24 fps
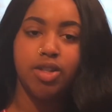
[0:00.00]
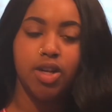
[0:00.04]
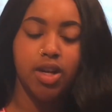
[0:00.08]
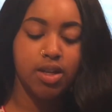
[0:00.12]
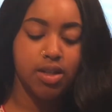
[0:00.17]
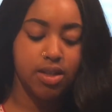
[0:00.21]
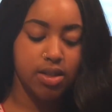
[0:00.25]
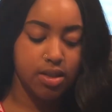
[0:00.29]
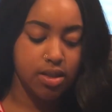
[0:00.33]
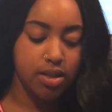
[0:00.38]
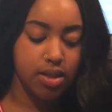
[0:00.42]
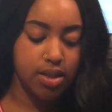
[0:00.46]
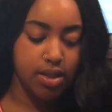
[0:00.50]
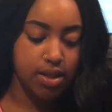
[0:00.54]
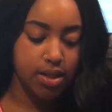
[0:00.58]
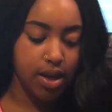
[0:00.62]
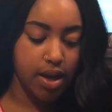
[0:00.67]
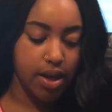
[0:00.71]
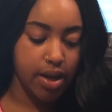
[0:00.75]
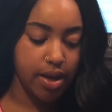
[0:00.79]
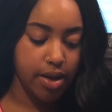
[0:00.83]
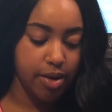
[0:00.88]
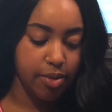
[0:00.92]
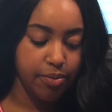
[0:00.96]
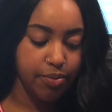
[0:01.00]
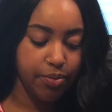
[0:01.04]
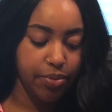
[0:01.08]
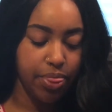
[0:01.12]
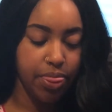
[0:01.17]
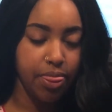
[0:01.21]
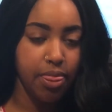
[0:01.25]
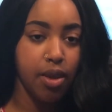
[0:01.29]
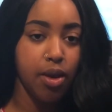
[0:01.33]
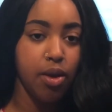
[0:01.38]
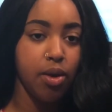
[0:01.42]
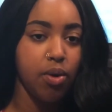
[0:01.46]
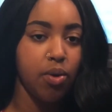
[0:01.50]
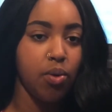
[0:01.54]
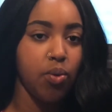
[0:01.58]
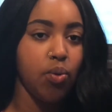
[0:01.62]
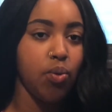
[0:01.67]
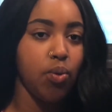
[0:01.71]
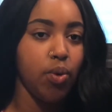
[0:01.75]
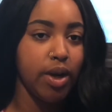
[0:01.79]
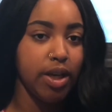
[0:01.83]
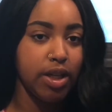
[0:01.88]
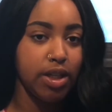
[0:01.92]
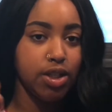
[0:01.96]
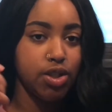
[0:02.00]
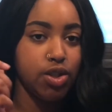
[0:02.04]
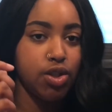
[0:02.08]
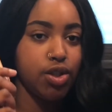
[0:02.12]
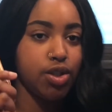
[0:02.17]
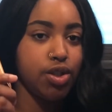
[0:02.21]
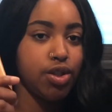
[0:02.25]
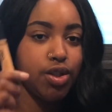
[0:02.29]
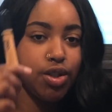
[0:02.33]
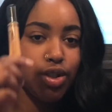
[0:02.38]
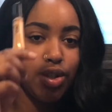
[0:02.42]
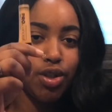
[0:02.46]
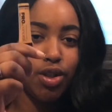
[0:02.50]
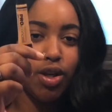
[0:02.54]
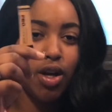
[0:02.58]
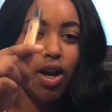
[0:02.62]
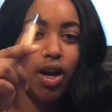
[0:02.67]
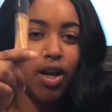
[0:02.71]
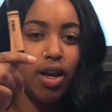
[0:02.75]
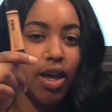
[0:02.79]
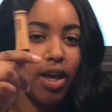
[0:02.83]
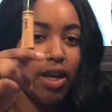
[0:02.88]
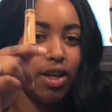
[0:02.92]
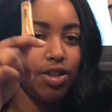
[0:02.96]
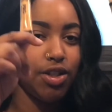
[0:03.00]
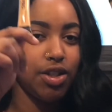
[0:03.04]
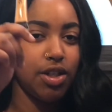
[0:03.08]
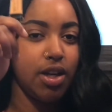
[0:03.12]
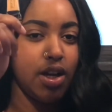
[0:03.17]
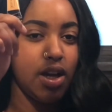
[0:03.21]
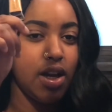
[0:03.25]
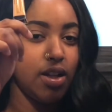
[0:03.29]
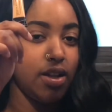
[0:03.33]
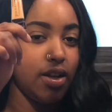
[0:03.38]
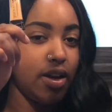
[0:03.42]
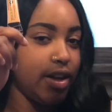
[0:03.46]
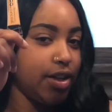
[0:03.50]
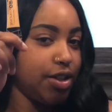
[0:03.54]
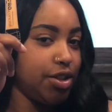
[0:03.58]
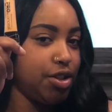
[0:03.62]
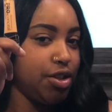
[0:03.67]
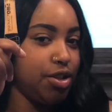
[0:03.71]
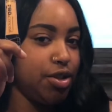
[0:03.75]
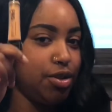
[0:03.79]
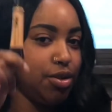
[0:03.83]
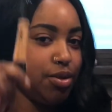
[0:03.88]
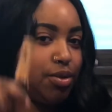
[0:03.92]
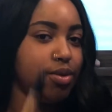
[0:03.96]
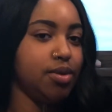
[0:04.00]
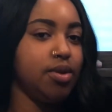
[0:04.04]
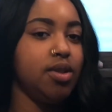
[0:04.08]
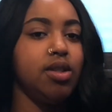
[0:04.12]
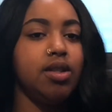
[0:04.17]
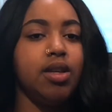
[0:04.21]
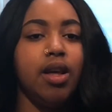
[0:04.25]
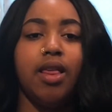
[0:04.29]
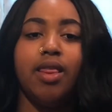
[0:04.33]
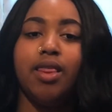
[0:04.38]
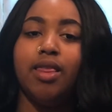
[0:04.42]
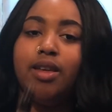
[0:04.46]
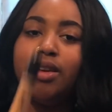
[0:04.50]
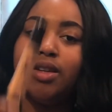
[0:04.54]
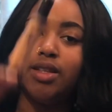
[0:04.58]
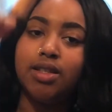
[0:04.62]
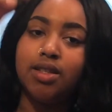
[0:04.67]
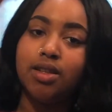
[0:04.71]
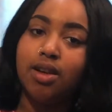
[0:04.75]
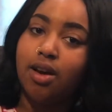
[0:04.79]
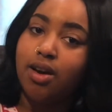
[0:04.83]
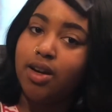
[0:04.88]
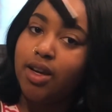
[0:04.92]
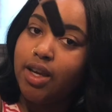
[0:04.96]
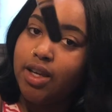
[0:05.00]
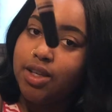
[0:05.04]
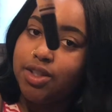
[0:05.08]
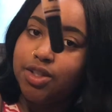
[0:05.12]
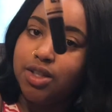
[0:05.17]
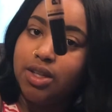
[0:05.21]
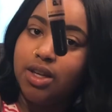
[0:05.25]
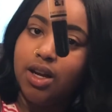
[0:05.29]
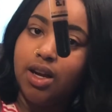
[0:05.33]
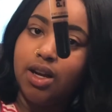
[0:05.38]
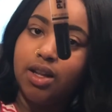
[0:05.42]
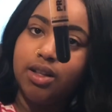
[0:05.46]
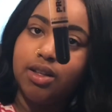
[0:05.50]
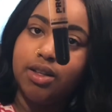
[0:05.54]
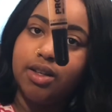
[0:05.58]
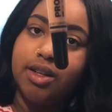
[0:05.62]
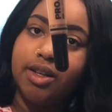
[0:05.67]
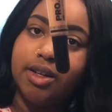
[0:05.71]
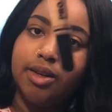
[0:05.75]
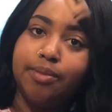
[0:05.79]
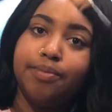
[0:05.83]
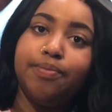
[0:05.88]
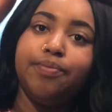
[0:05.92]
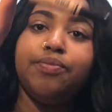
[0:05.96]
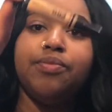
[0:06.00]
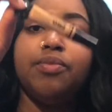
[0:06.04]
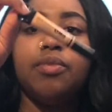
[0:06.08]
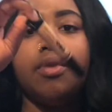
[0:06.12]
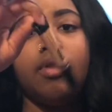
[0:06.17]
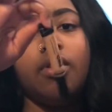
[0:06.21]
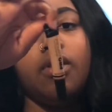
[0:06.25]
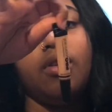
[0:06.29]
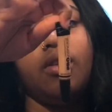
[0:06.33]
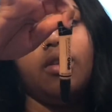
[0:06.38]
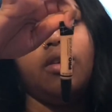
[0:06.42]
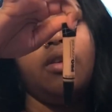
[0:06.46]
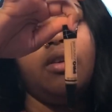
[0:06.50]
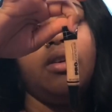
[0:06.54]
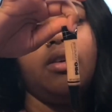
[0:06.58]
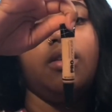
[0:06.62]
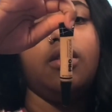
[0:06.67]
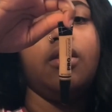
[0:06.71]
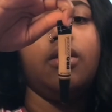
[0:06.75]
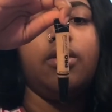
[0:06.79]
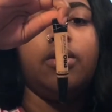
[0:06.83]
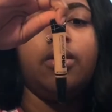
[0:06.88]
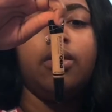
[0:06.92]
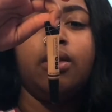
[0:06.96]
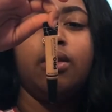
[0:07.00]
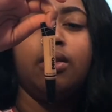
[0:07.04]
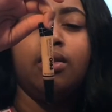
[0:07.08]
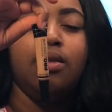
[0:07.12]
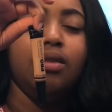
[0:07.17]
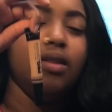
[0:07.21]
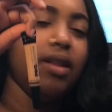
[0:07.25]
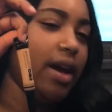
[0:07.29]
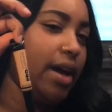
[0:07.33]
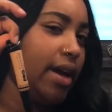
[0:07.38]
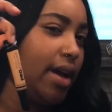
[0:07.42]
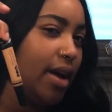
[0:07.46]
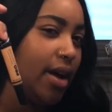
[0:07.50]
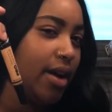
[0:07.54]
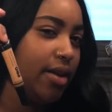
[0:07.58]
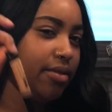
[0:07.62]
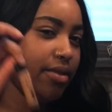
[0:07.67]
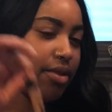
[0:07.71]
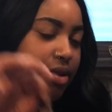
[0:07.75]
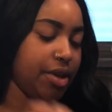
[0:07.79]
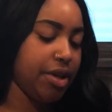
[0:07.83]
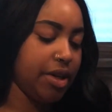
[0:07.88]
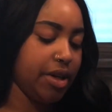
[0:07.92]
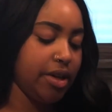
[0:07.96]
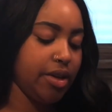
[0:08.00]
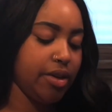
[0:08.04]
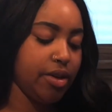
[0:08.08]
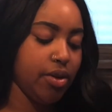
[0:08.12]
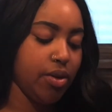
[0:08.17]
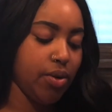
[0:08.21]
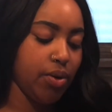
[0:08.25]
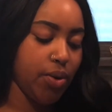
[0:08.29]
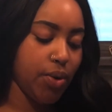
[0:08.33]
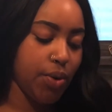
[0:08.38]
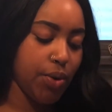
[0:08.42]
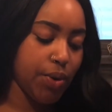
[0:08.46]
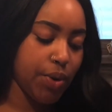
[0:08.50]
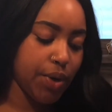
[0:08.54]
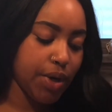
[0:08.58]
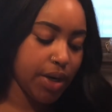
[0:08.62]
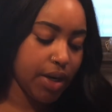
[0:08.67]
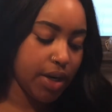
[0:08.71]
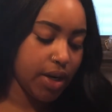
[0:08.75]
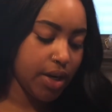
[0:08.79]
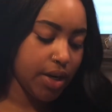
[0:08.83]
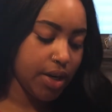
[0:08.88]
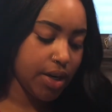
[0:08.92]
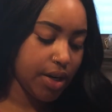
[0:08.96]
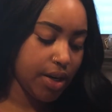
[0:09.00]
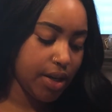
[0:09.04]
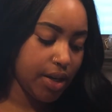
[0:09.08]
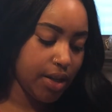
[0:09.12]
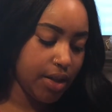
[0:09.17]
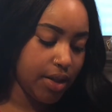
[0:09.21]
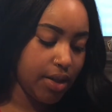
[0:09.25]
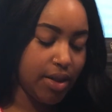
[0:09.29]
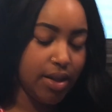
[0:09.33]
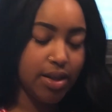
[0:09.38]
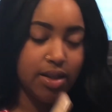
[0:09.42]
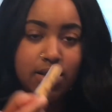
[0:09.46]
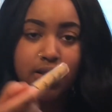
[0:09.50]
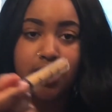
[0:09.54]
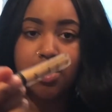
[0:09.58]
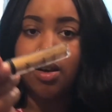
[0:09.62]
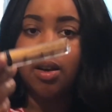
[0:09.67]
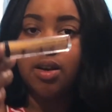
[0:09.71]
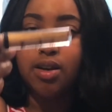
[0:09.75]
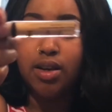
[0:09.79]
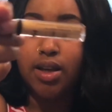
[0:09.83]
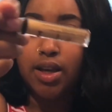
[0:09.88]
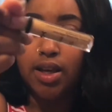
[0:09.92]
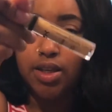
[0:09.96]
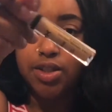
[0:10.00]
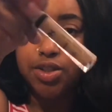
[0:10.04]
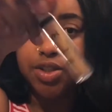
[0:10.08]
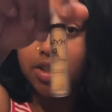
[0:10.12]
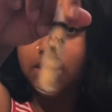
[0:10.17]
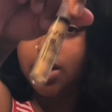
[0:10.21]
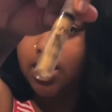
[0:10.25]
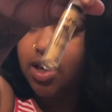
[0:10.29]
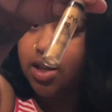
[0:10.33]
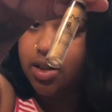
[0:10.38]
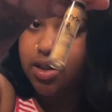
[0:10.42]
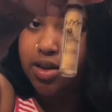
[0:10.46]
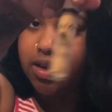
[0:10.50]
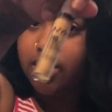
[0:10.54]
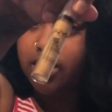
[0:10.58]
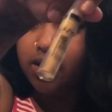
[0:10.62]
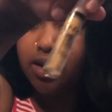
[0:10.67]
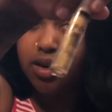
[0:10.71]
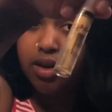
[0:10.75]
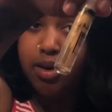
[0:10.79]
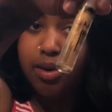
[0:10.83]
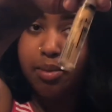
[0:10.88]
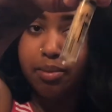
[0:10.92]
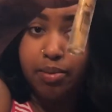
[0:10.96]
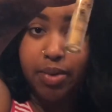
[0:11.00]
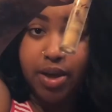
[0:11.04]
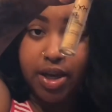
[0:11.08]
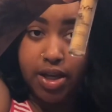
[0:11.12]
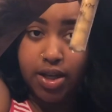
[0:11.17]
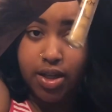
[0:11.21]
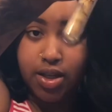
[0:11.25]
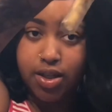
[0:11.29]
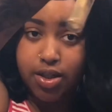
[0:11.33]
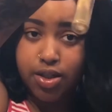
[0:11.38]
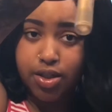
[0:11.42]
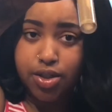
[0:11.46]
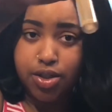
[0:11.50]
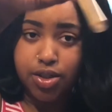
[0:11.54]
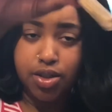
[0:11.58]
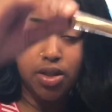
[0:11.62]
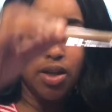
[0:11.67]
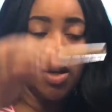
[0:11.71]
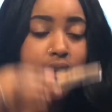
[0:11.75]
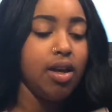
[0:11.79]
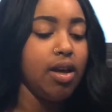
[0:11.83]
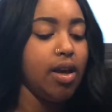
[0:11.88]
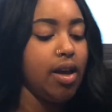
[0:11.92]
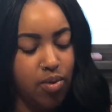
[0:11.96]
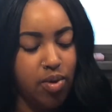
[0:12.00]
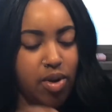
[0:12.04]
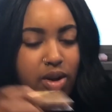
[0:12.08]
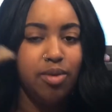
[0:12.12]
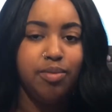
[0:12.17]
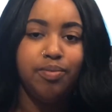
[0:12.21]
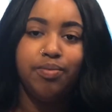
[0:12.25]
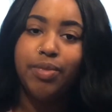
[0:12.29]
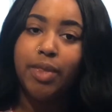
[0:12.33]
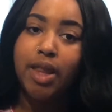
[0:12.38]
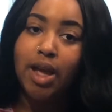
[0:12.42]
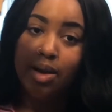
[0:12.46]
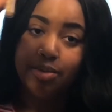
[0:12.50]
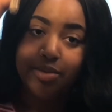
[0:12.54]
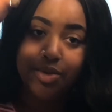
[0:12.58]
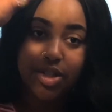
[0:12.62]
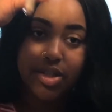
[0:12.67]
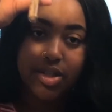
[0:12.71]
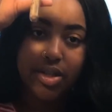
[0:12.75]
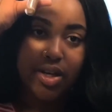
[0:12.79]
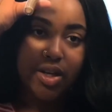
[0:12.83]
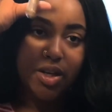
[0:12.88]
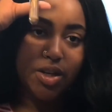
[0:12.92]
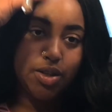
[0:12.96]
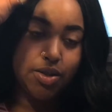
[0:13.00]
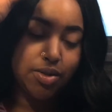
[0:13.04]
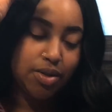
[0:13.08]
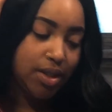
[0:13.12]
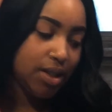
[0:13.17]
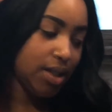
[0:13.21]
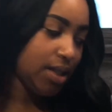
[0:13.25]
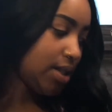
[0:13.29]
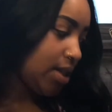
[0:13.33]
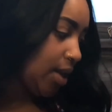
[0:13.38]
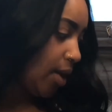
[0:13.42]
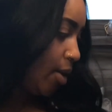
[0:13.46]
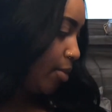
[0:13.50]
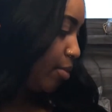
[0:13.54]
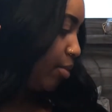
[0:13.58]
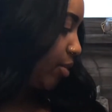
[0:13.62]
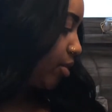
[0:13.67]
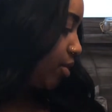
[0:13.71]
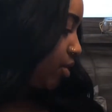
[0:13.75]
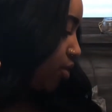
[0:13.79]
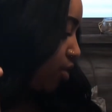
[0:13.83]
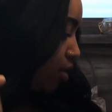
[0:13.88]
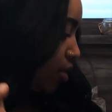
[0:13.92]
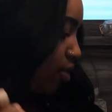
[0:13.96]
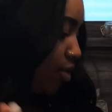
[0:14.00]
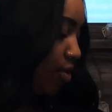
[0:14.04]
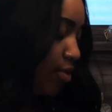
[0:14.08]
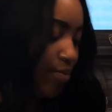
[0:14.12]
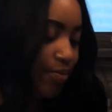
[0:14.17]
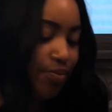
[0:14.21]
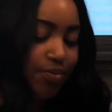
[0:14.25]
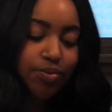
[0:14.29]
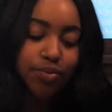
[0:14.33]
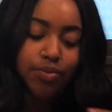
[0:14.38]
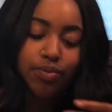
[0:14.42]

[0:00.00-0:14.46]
trying to decide which Caucasian color I should use. This Caucasian color, light ivory, or this Caucasian color, beige. Well, I'm just gonna use this up. So